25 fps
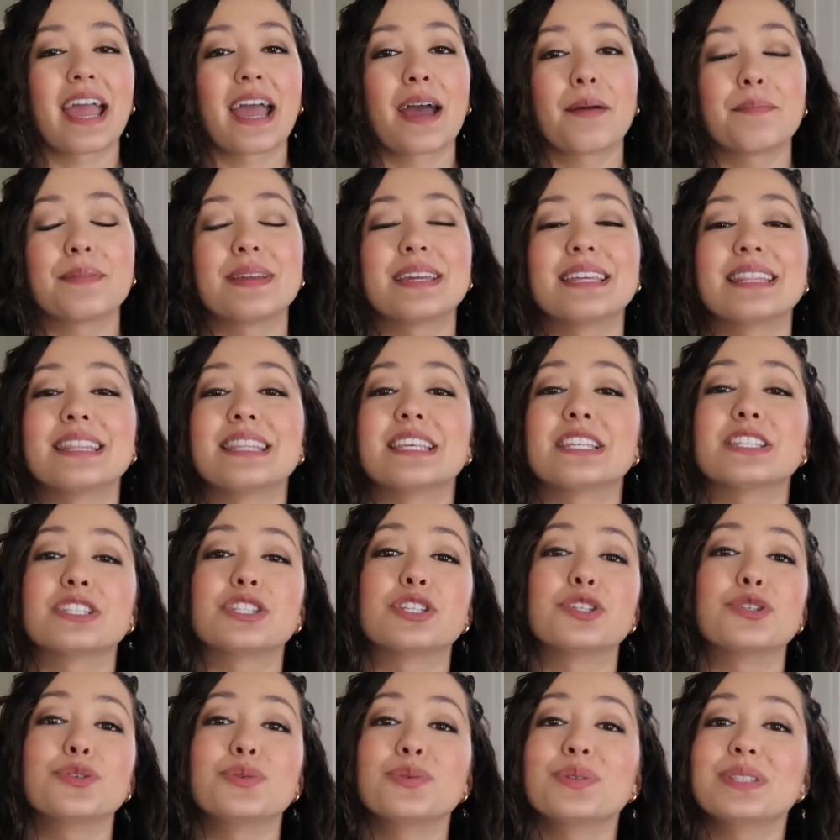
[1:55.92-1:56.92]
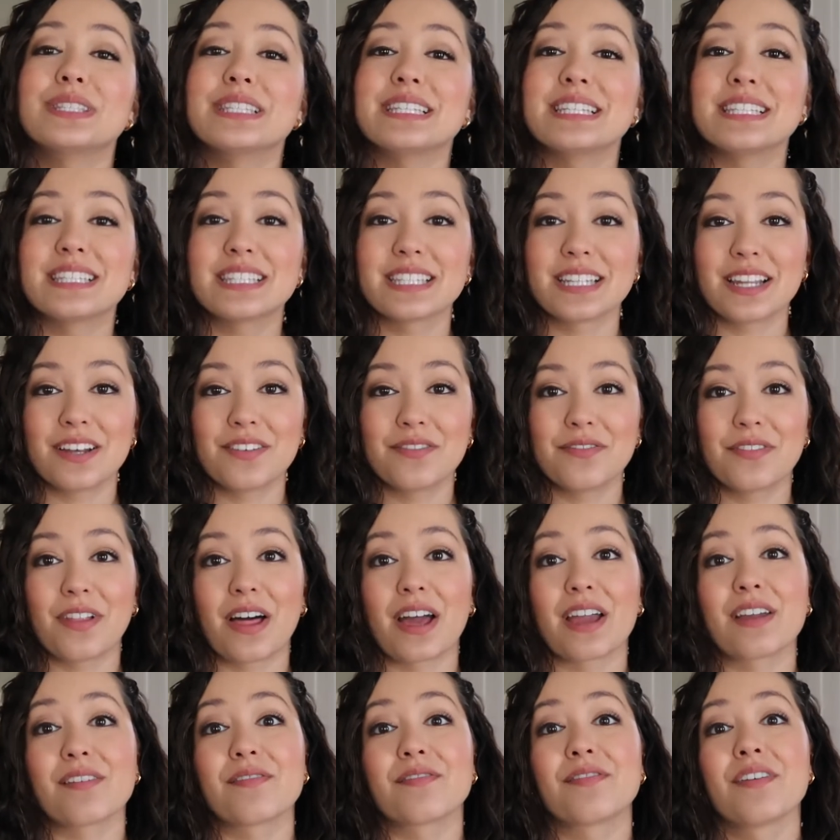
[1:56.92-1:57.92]
am in this new season of
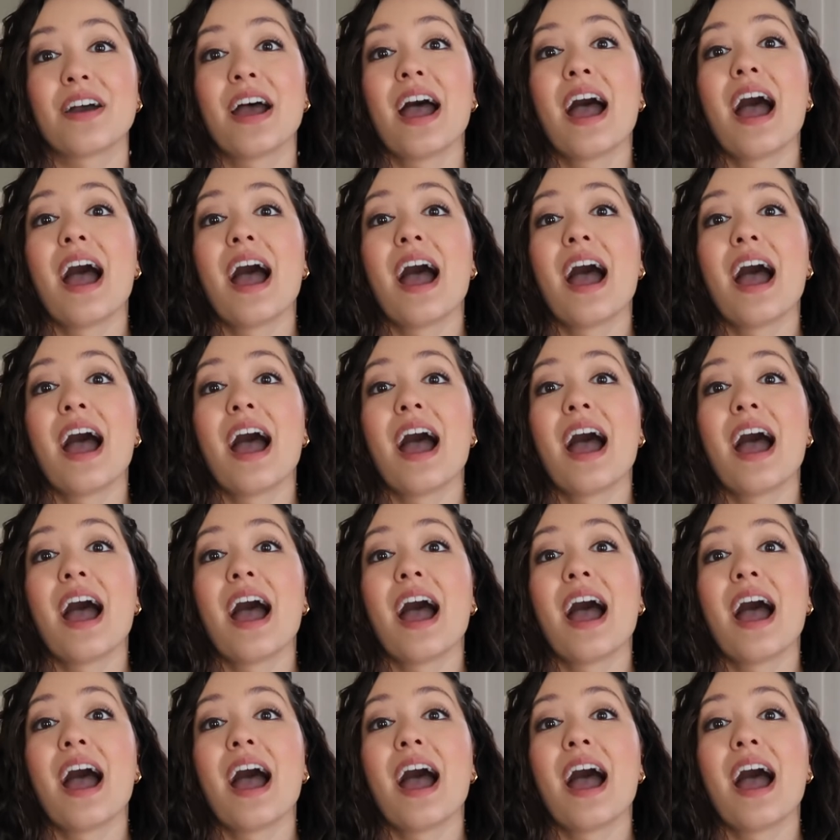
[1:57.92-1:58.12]
life,